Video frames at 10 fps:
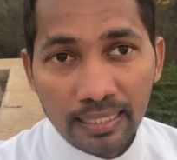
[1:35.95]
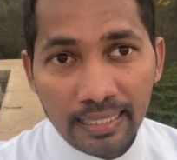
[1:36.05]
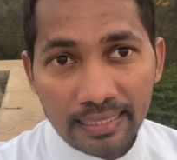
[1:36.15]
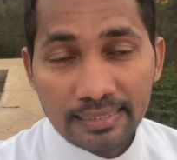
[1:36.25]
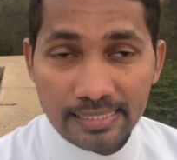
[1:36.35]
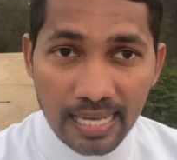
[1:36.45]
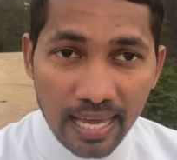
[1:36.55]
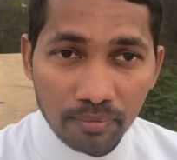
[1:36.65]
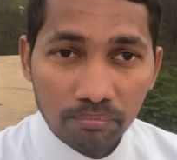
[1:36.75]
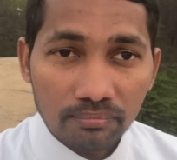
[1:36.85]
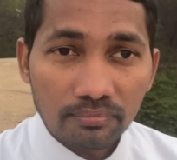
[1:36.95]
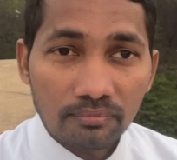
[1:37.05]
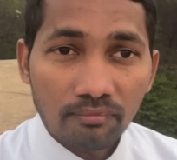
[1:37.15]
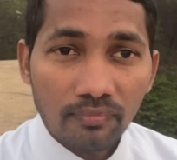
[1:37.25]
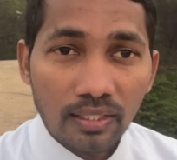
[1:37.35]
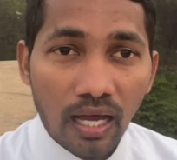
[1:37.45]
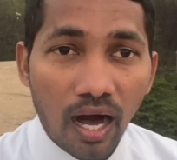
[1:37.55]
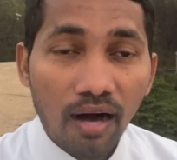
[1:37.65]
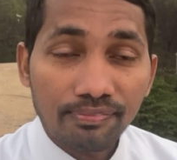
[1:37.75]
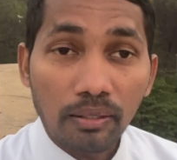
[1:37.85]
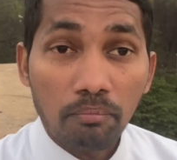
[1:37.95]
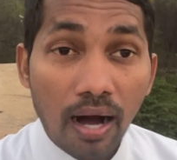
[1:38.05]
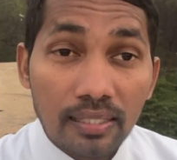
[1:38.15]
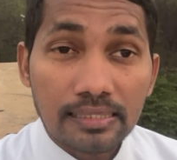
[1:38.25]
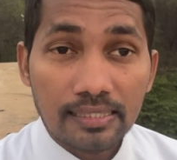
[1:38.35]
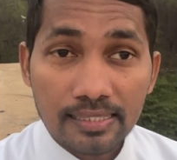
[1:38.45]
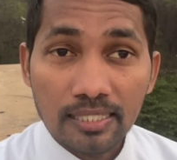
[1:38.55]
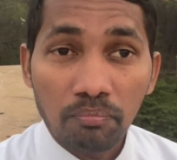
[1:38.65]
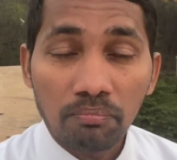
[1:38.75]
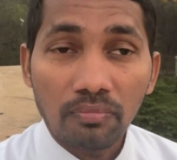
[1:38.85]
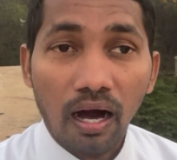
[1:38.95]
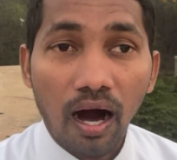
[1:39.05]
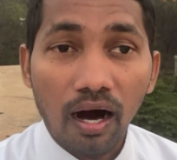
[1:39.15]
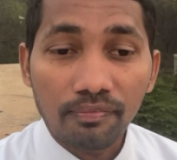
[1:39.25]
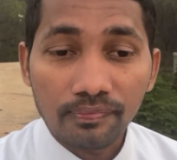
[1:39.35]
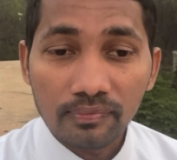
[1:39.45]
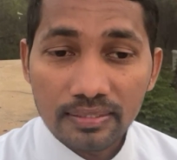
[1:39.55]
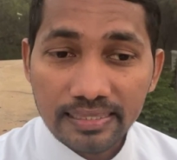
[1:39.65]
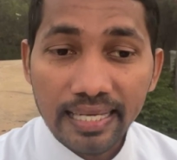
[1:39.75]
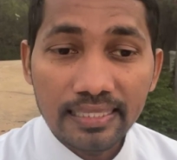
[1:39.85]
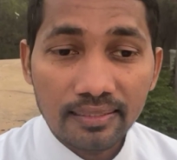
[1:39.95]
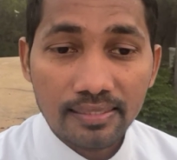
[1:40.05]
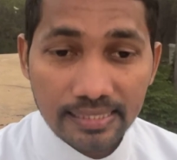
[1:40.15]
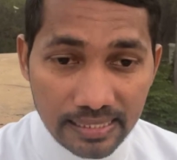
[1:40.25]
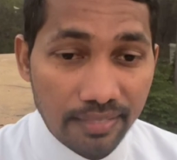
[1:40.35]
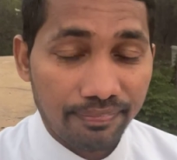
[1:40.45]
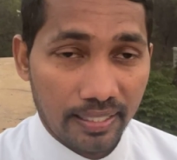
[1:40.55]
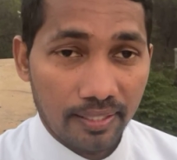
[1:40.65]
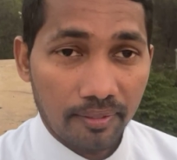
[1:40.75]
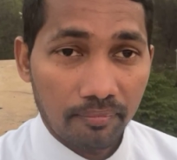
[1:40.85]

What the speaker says: at the time of the martyrdom of Saint Stephen.